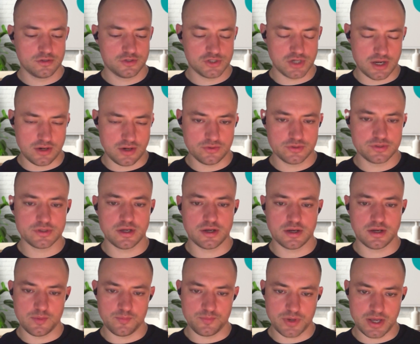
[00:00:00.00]
channels
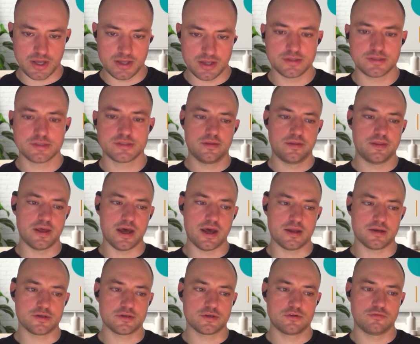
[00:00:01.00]
and campaigns
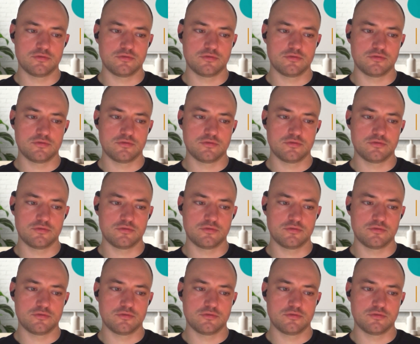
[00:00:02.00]
that